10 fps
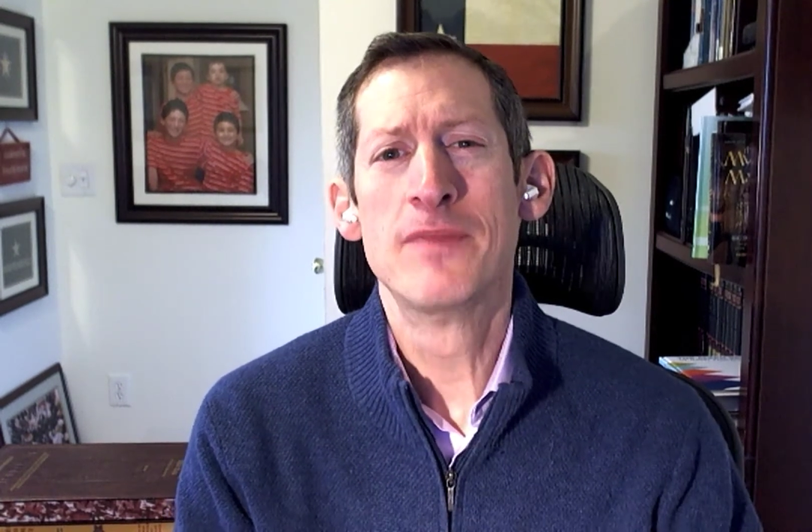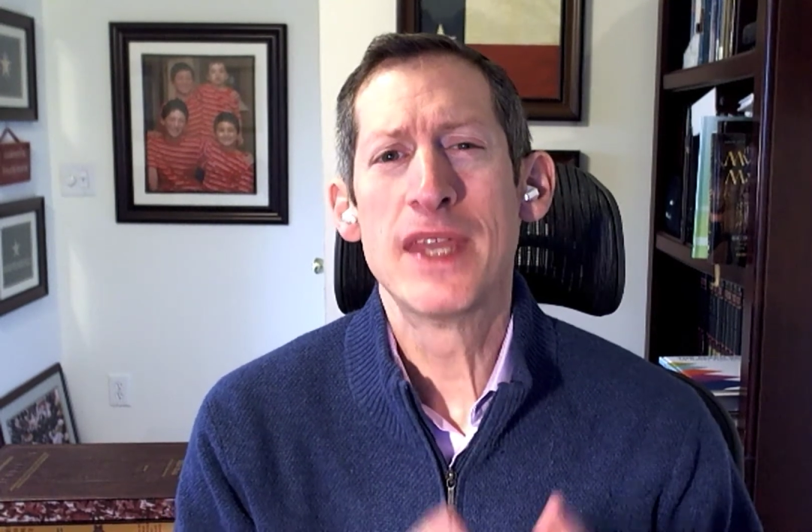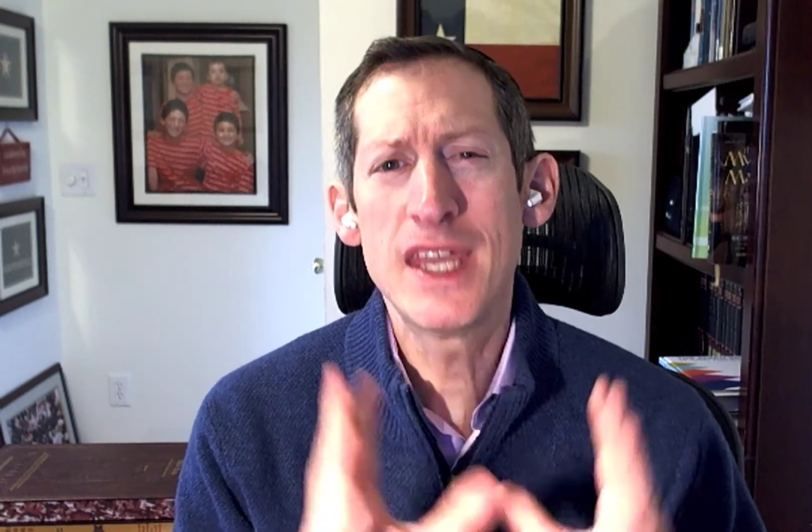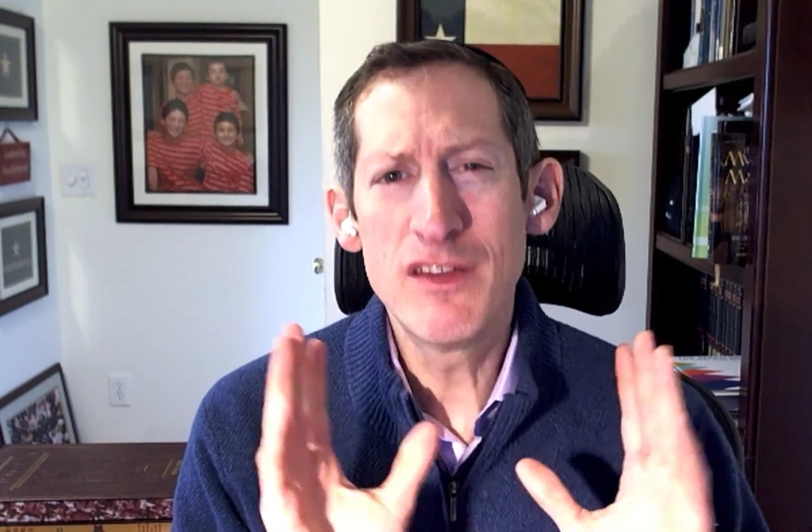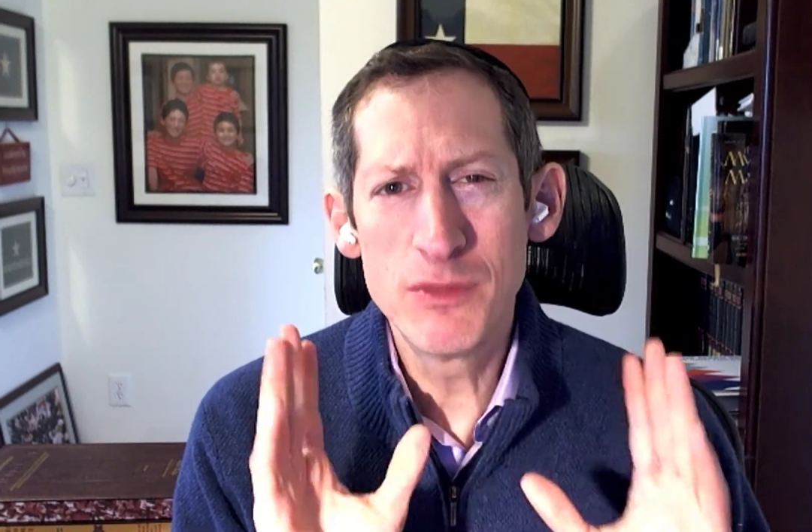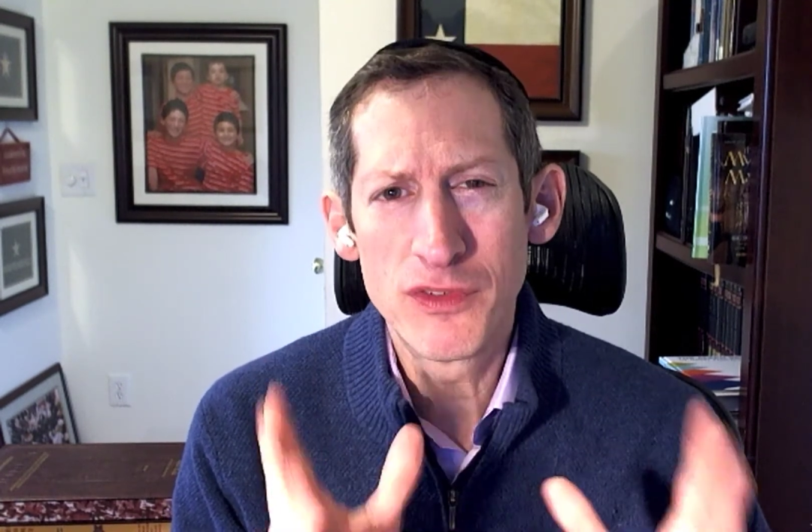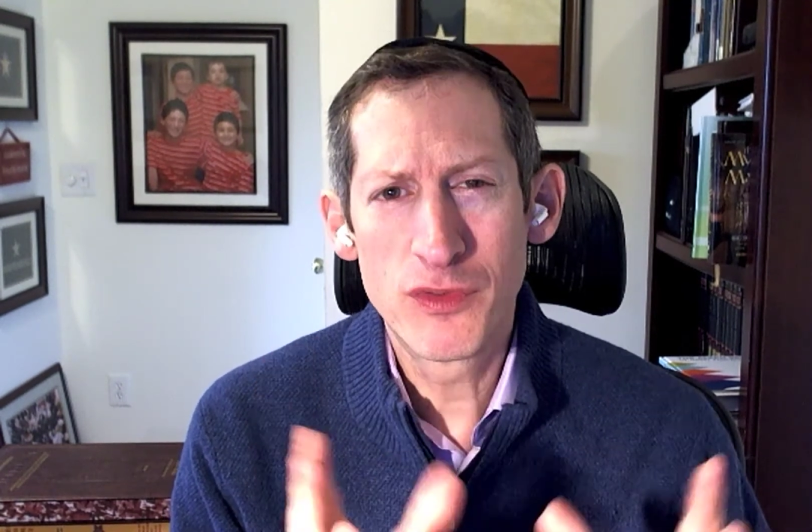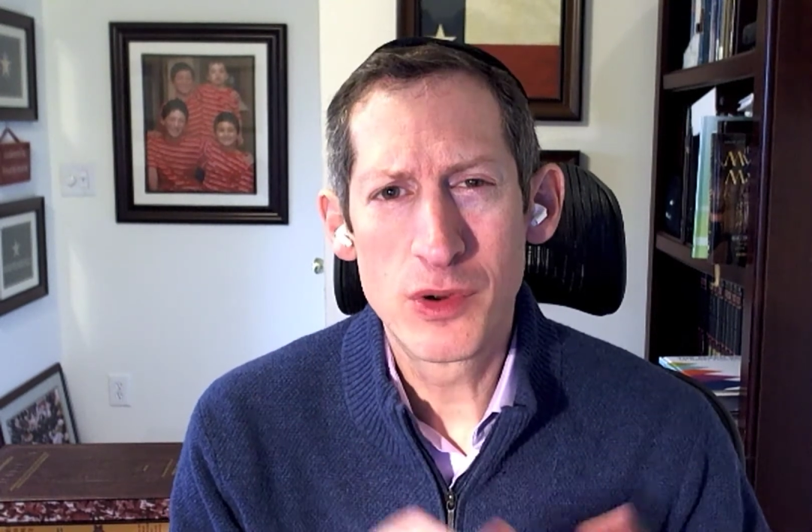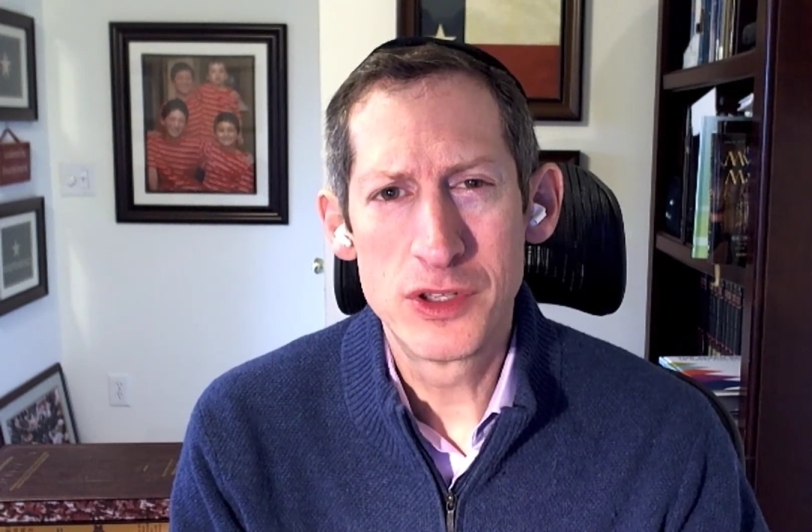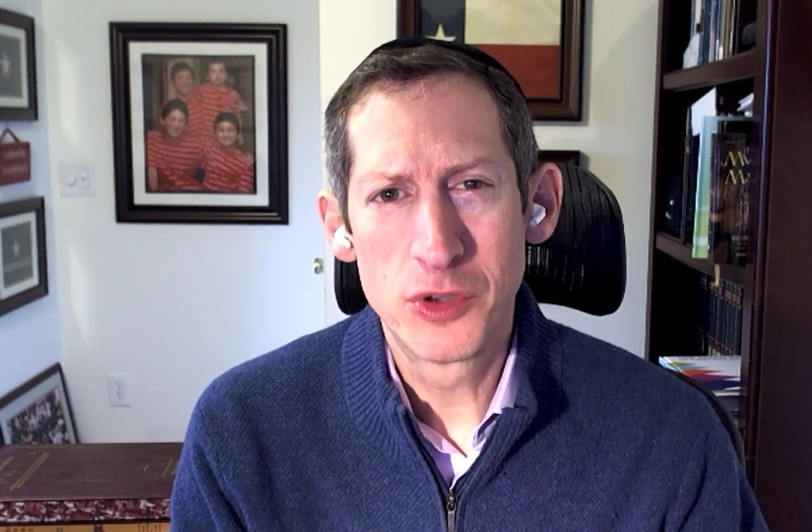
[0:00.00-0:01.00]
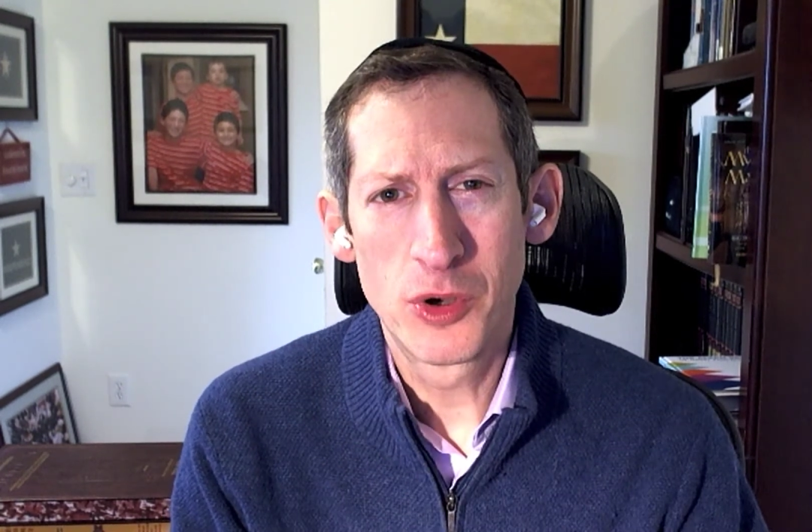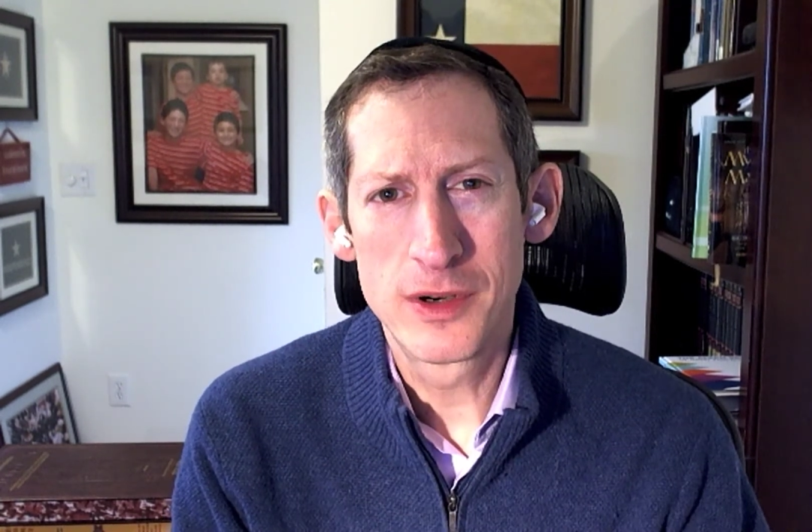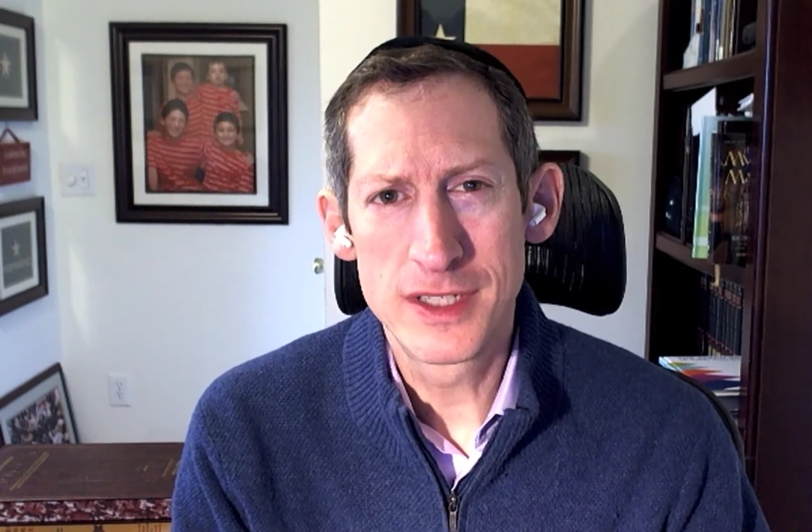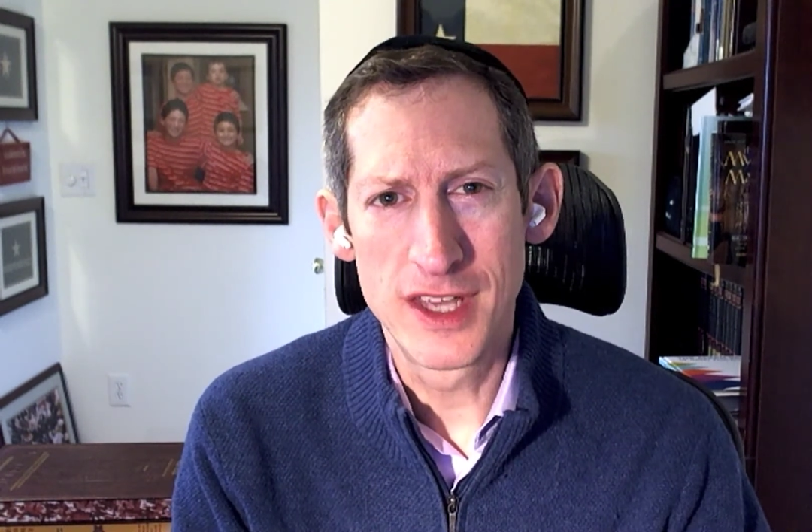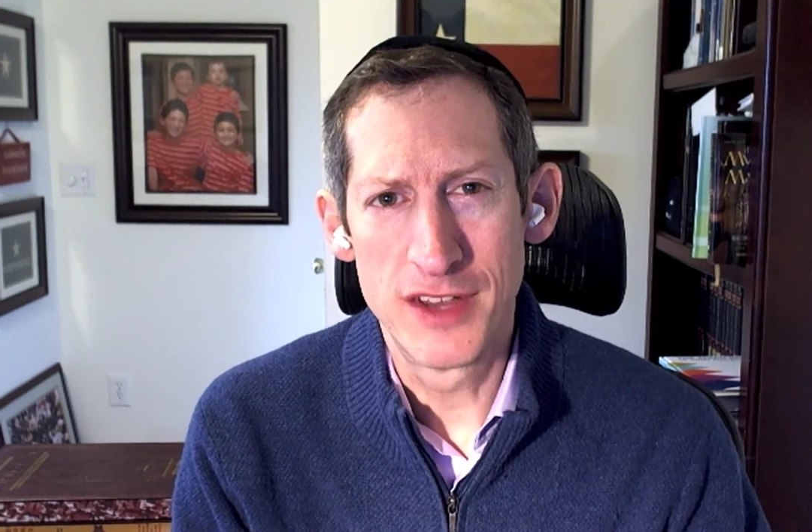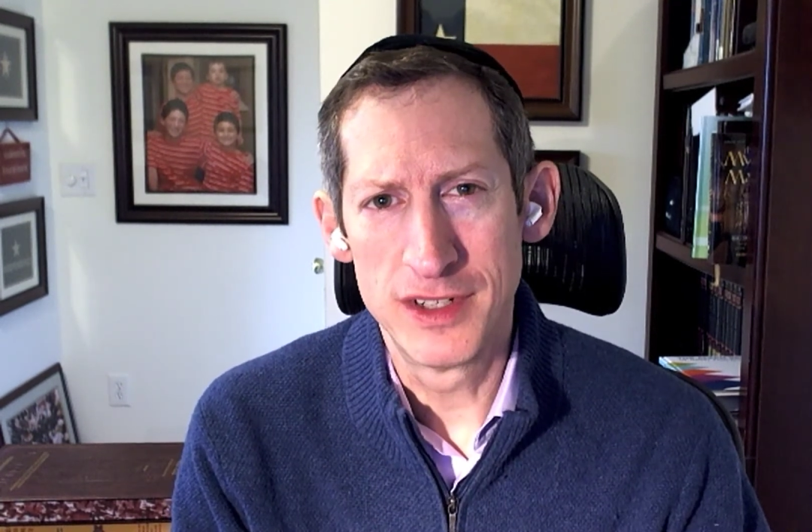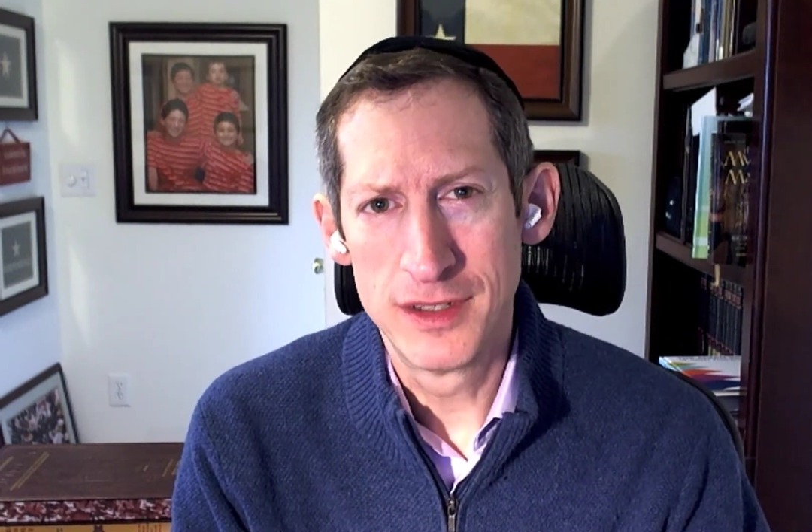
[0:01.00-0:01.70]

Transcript: even before the Torah is given.